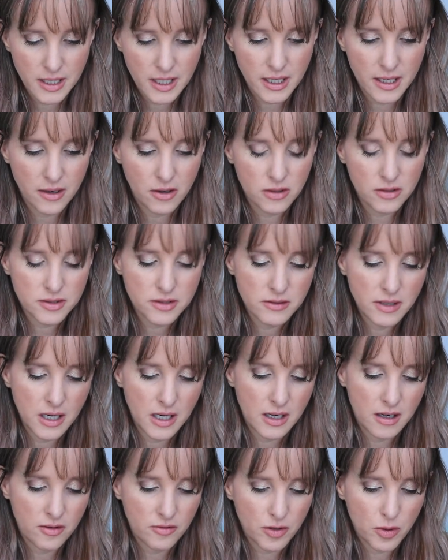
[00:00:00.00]
And I also
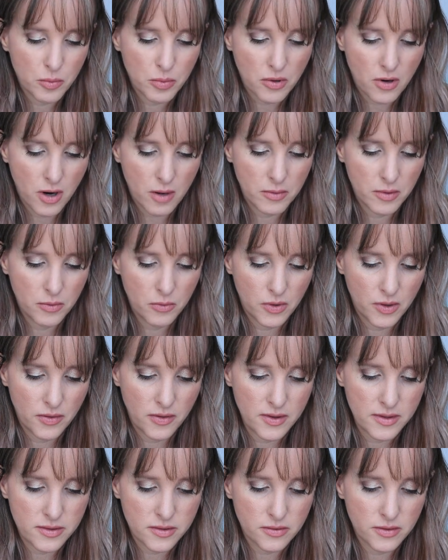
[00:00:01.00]
have a problem where
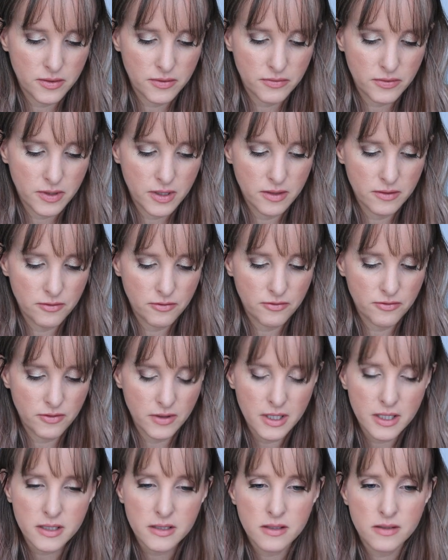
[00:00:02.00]
this sort of
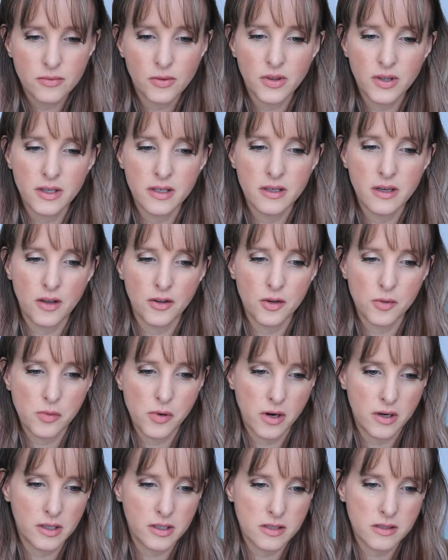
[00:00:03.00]
conflicts with another
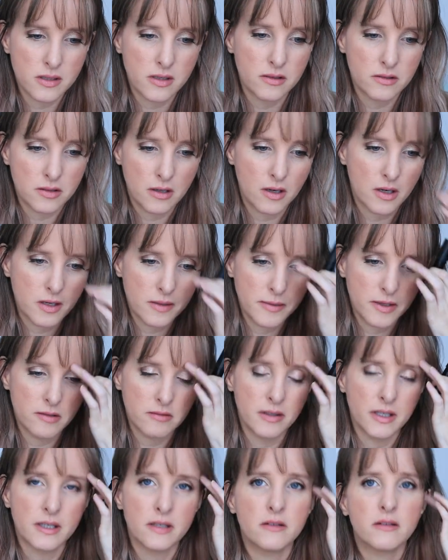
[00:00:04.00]
product that I'll talk about
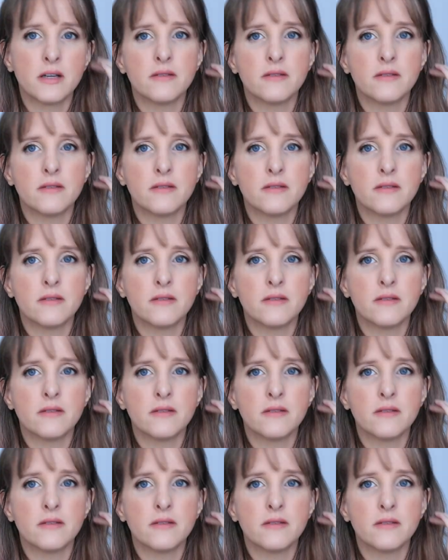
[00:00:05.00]
later.